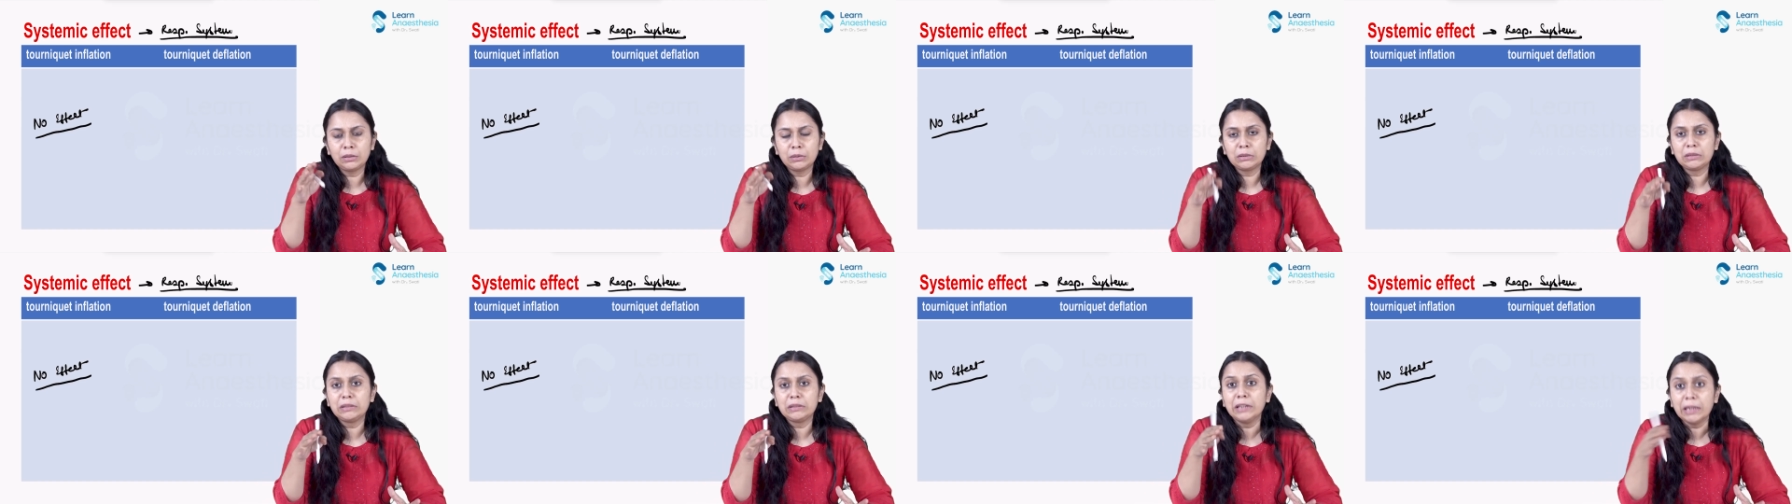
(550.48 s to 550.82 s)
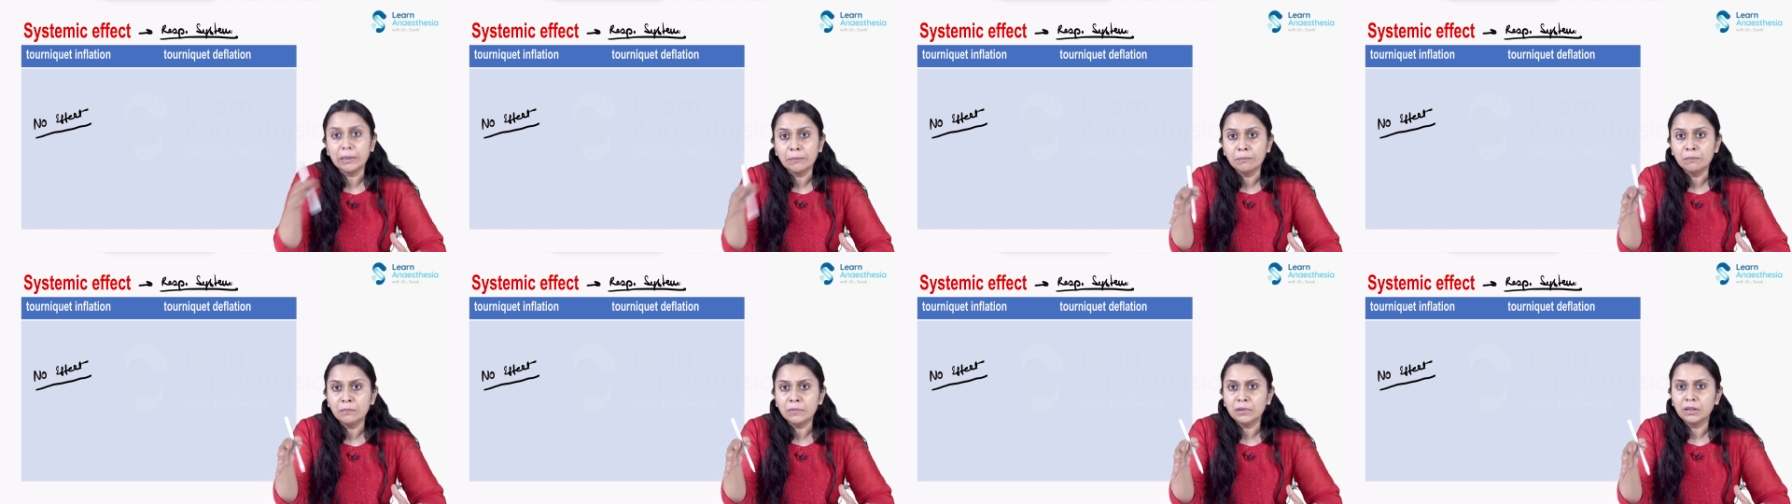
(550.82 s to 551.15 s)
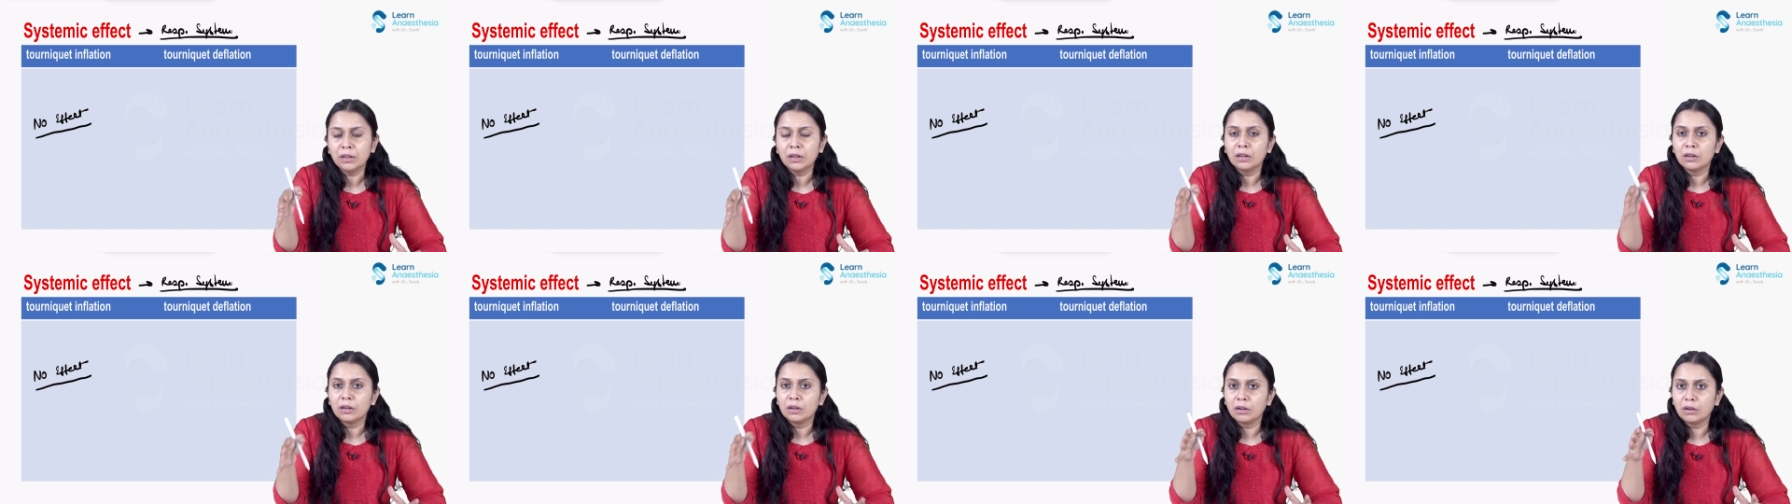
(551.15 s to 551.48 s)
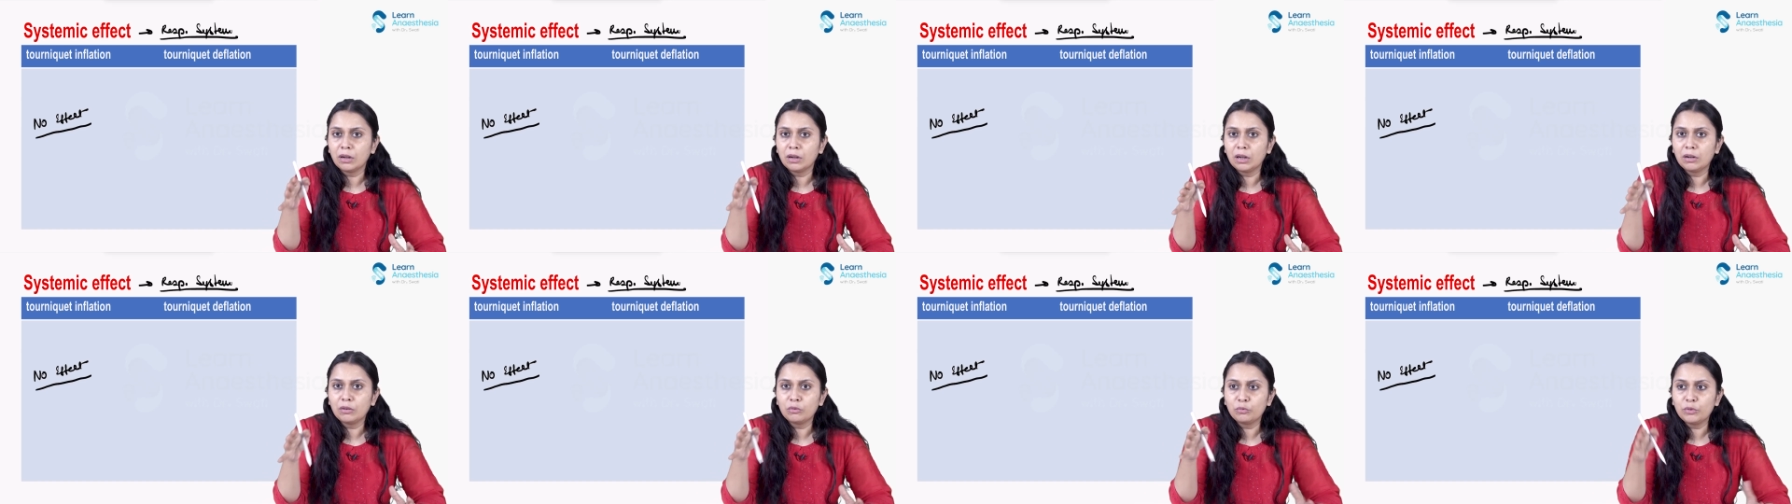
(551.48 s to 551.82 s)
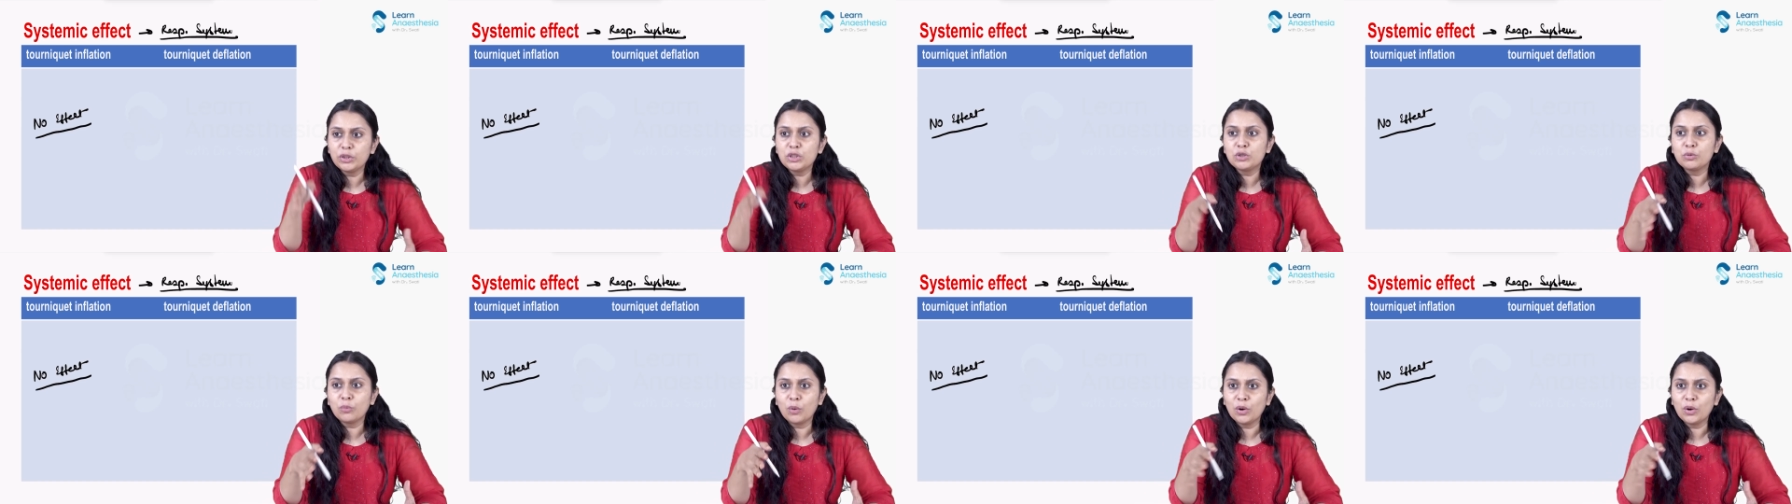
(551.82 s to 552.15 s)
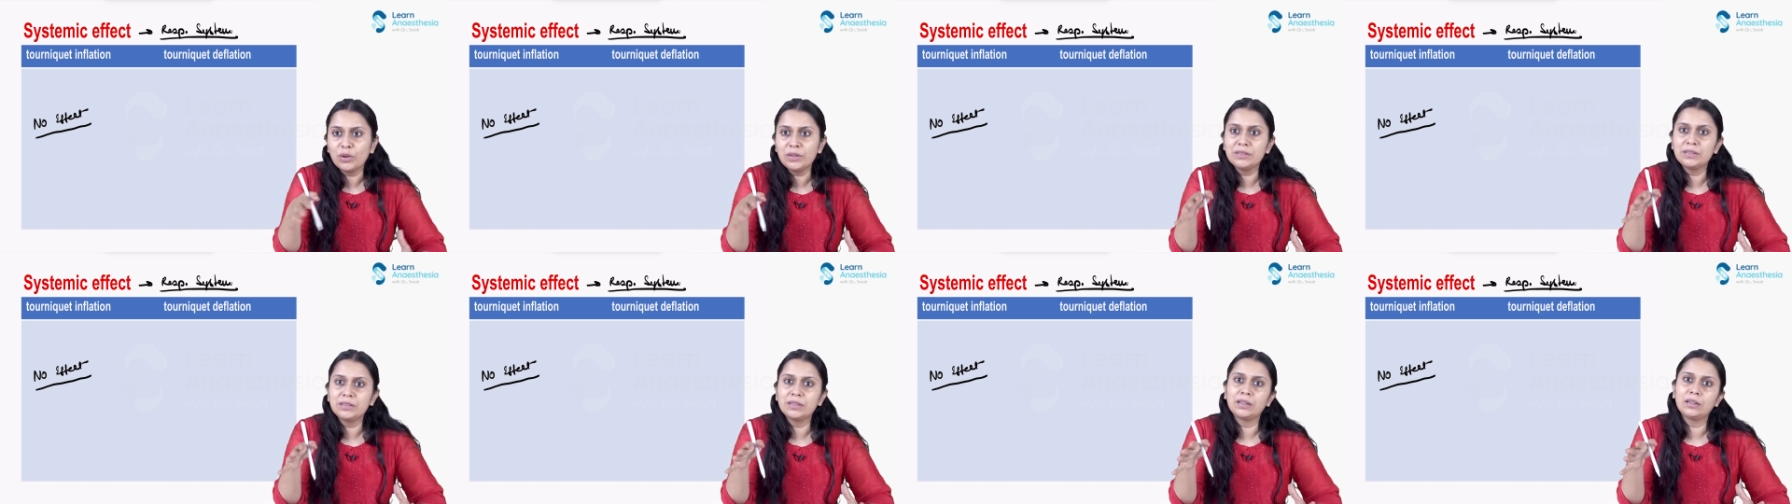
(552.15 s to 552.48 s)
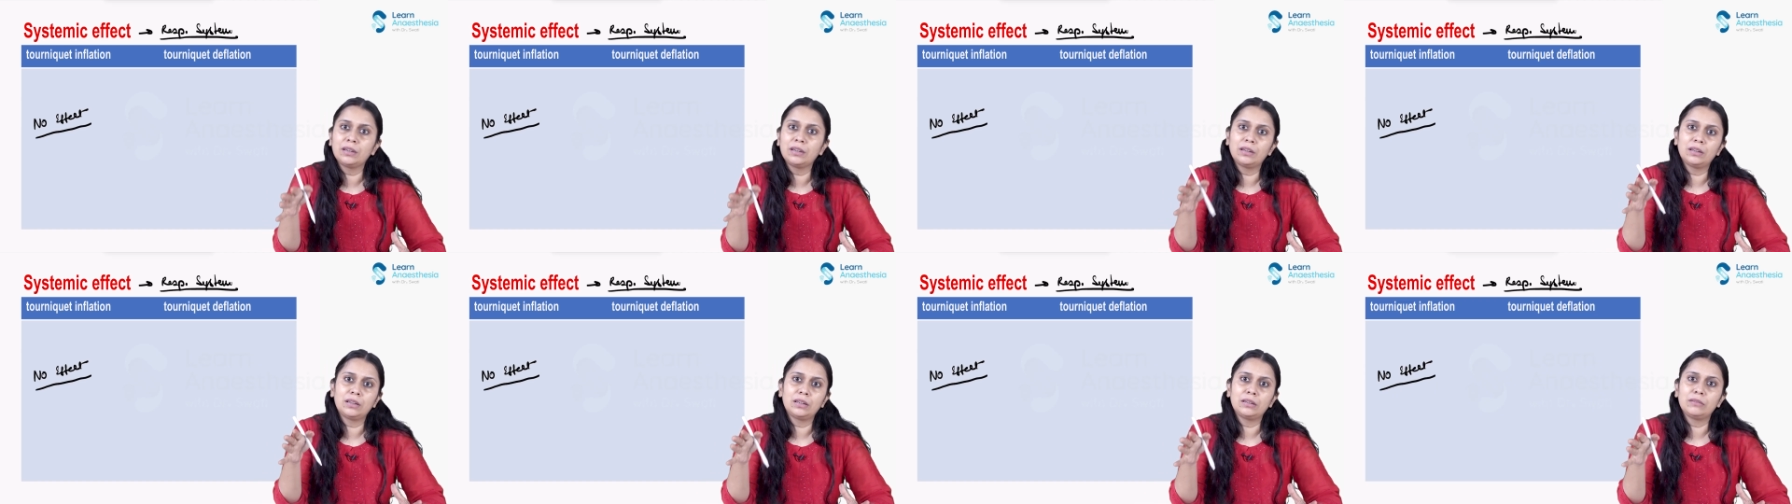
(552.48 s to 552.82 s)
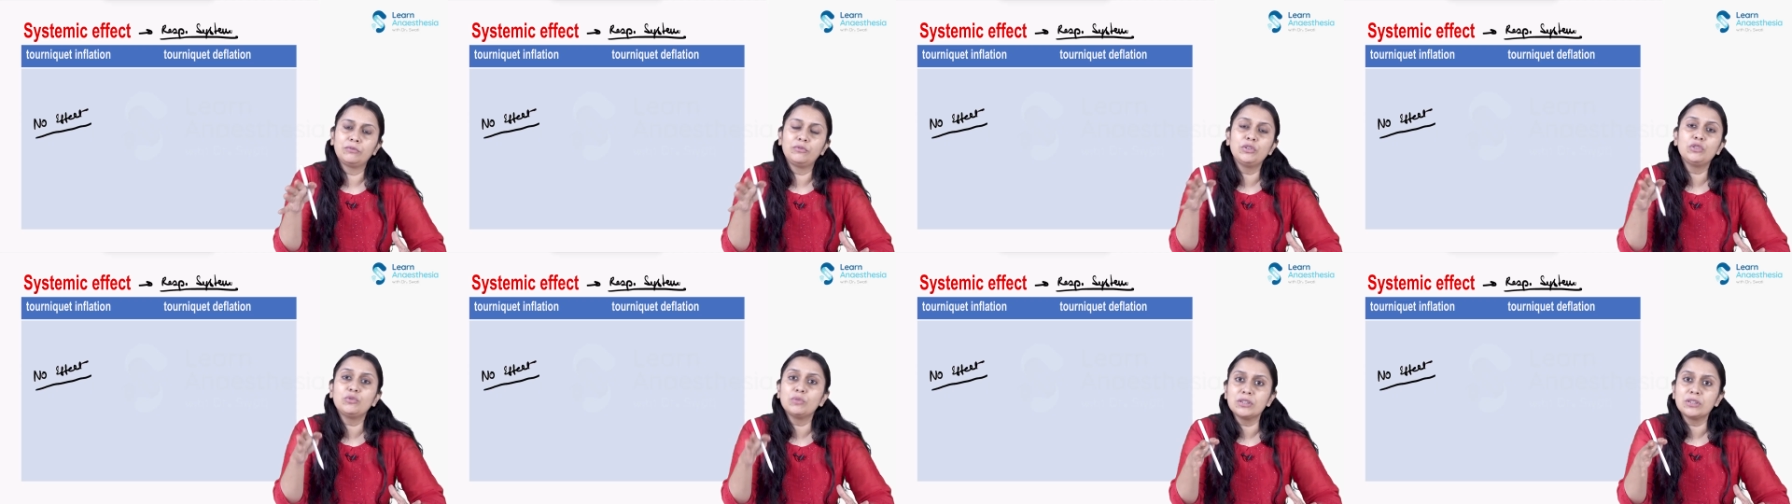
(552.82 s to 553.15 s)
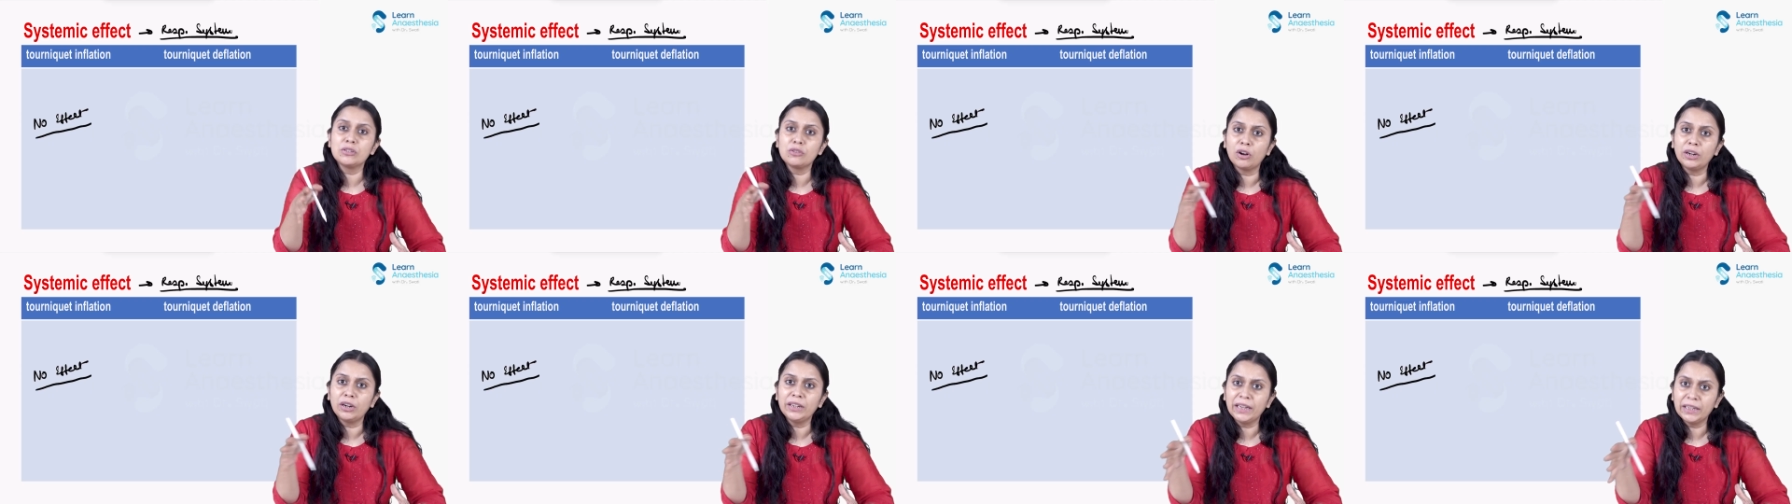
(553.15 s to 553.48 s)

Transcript: limb which was not